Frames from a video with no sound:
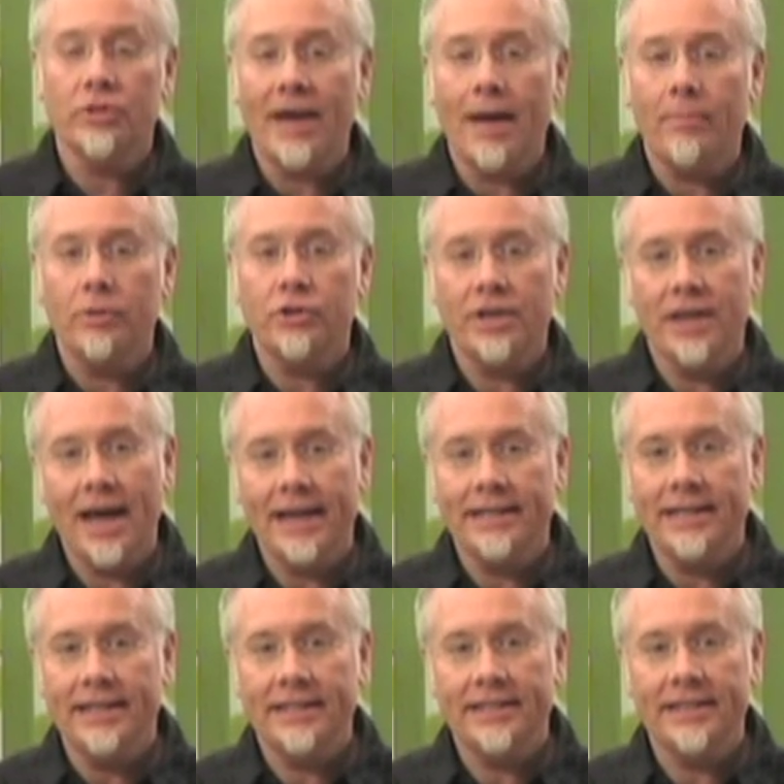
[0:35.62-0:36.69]
established in
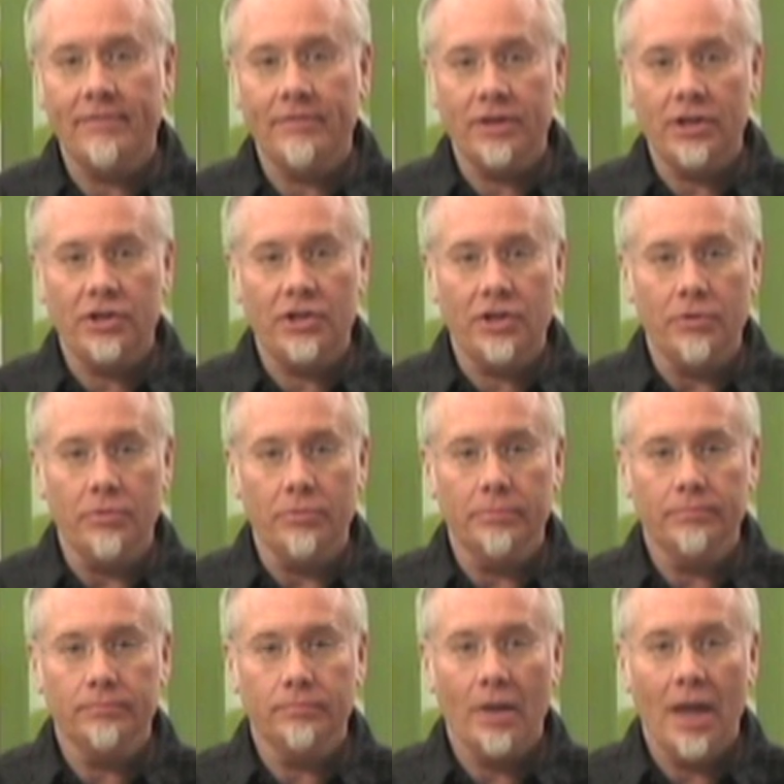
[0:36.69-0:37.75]
1972.
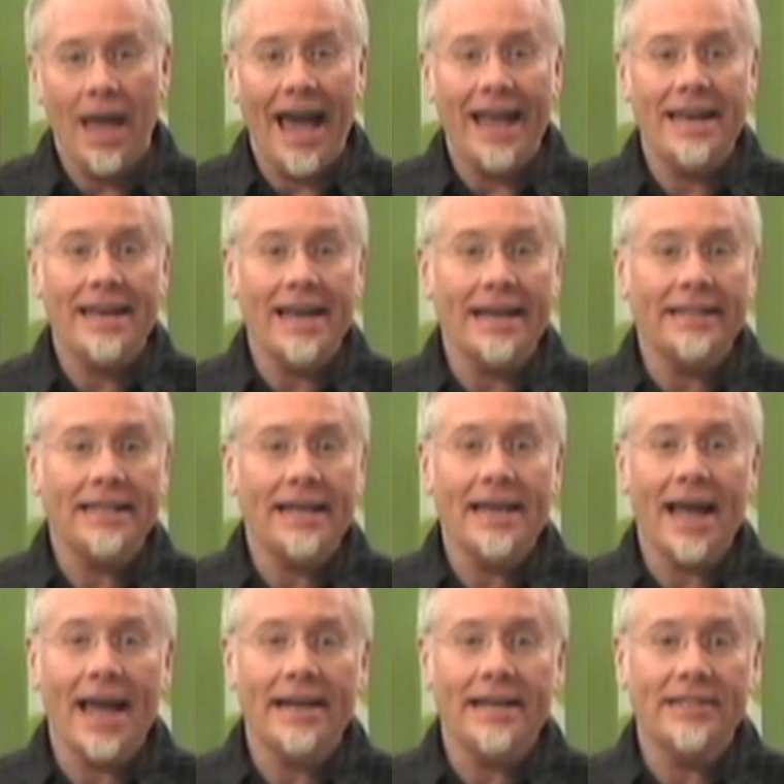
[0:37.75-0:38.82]
And in
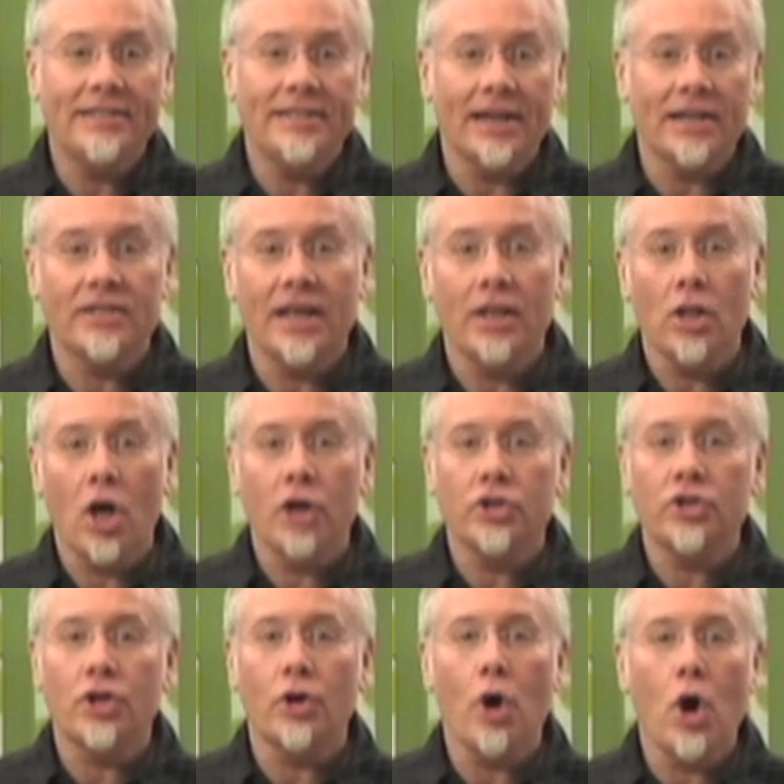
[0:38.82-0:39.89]
1996, they
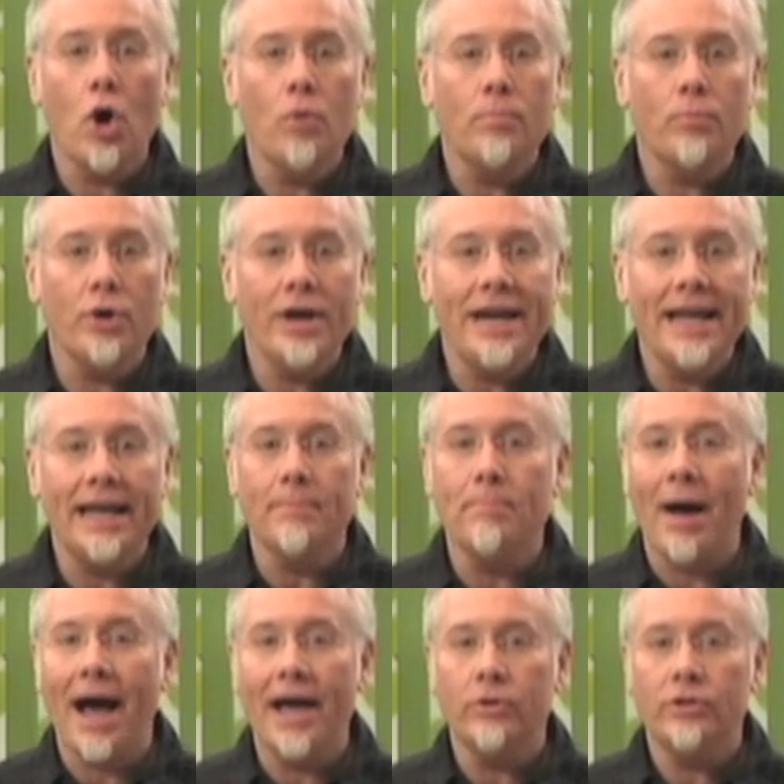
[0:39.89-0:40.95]
launched their own breeding and
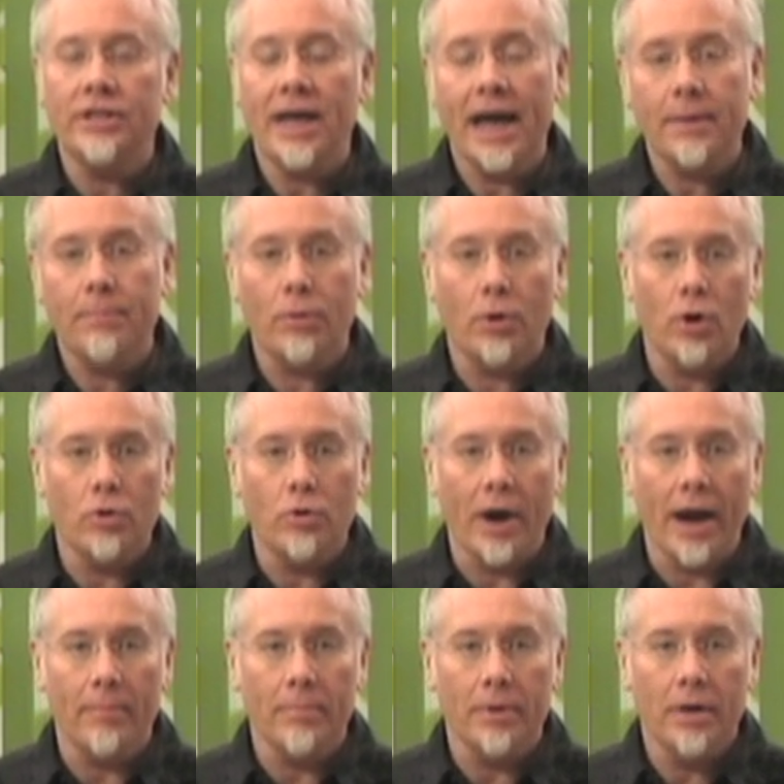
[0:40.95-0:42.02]
biotech
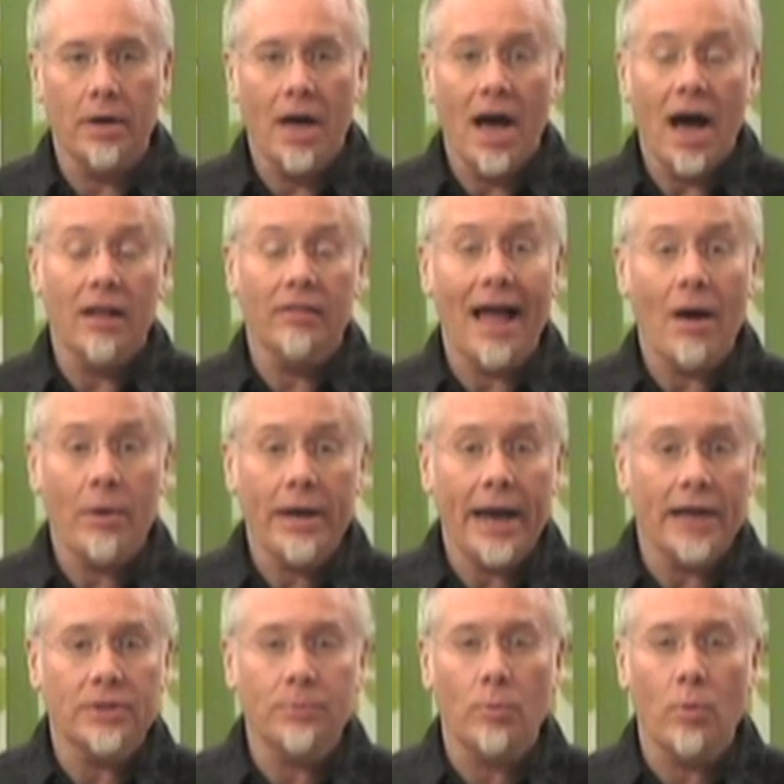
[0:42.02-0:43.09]
program allowing
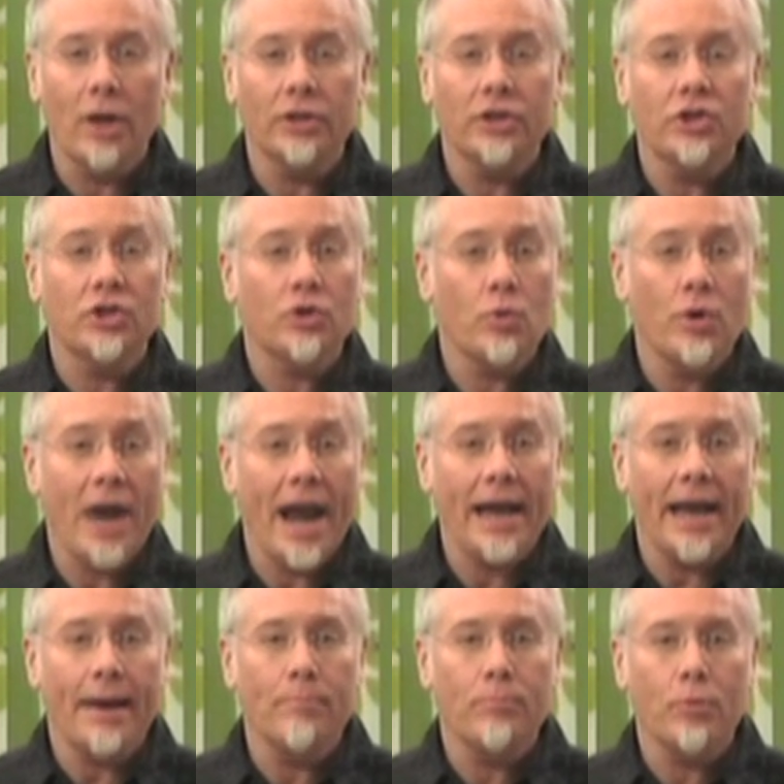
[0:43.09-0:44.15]
Esmeralda to create
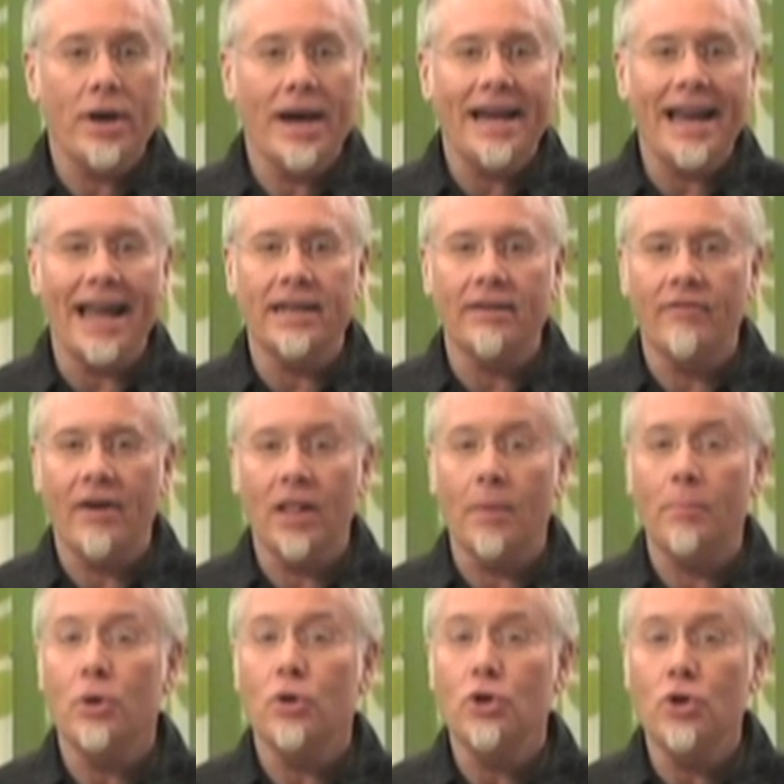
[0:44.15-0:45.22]
and breed and
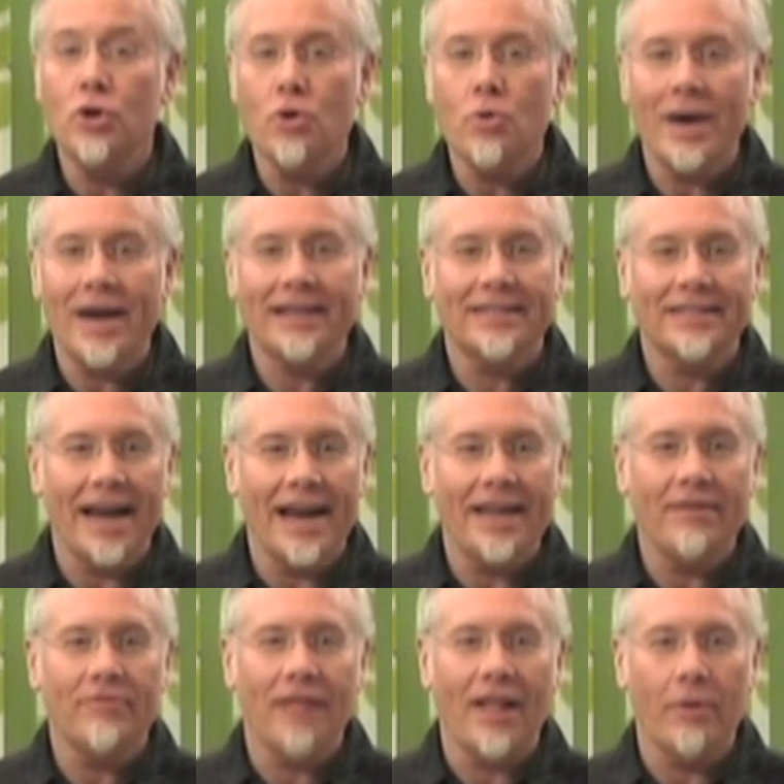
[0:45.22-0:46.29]
develop new
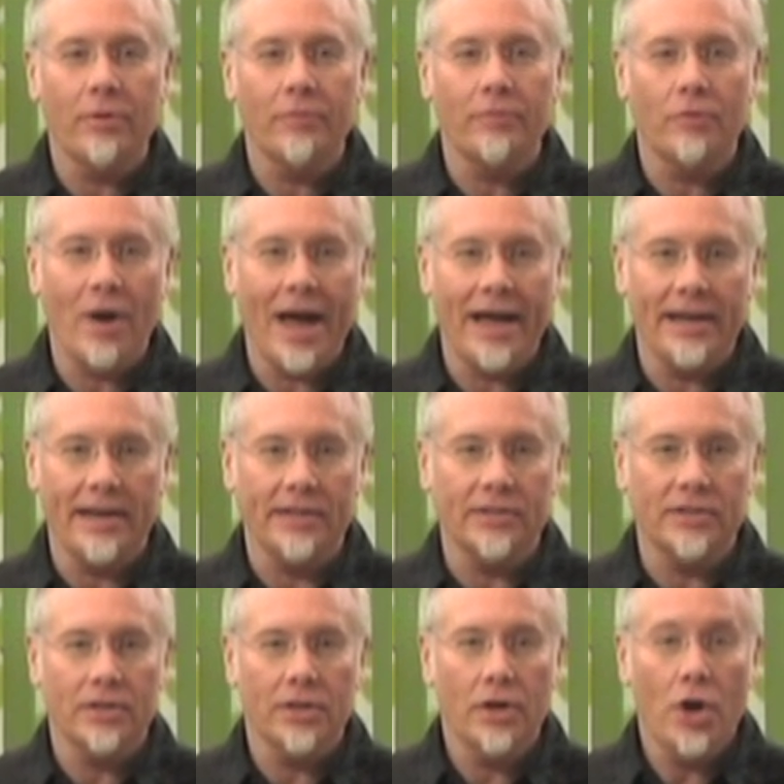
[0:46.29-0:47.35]
exciting flower
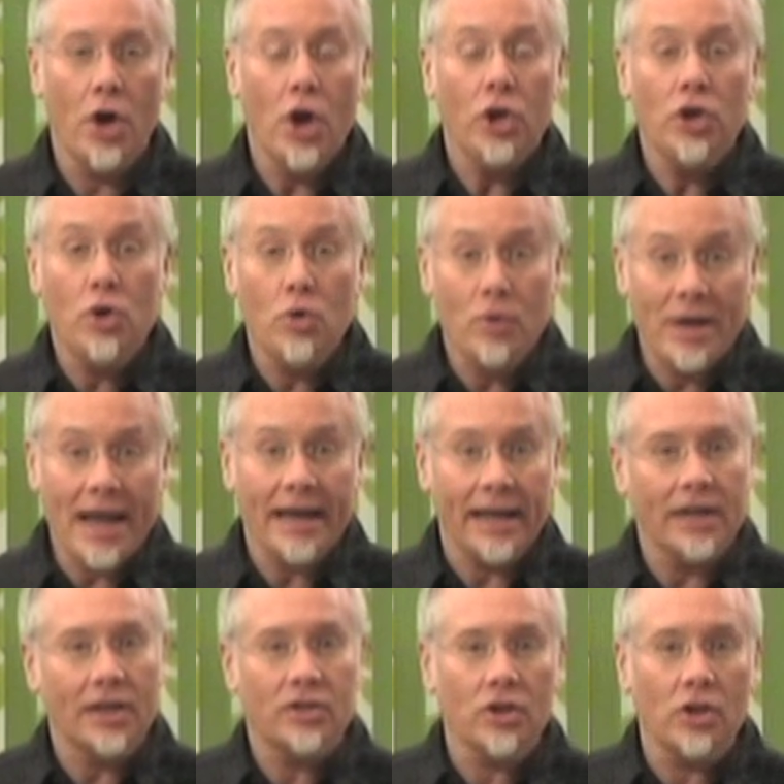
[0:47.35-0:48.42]
varieties, unique and
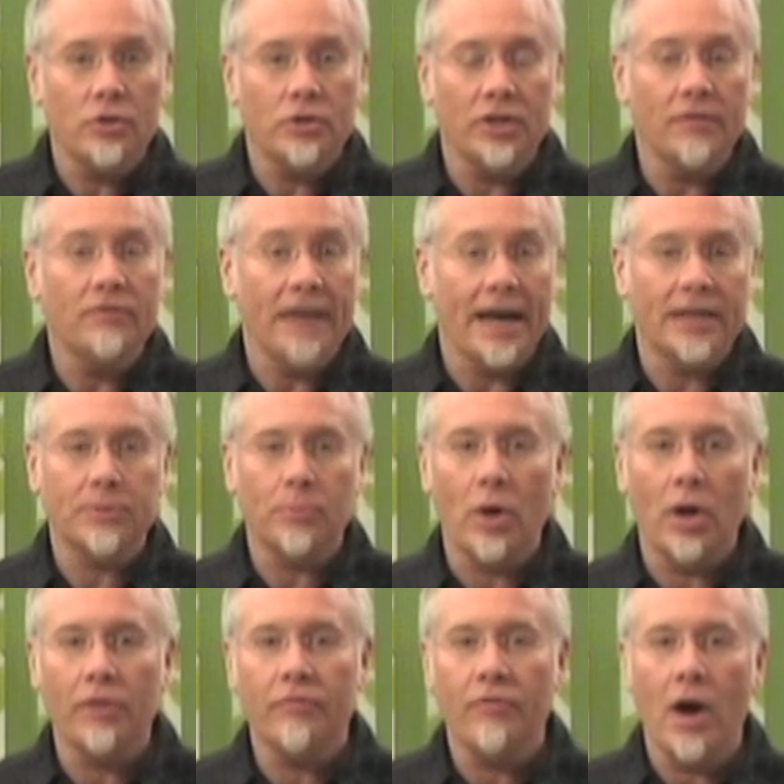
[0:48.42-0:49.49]
exclusive to
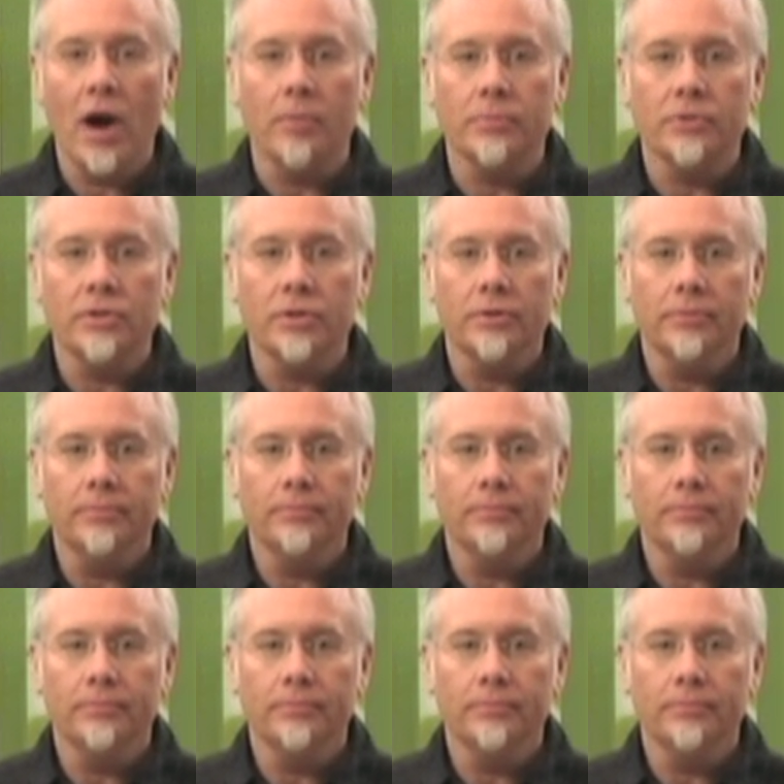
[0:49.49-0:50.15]
Esmeralda Farms.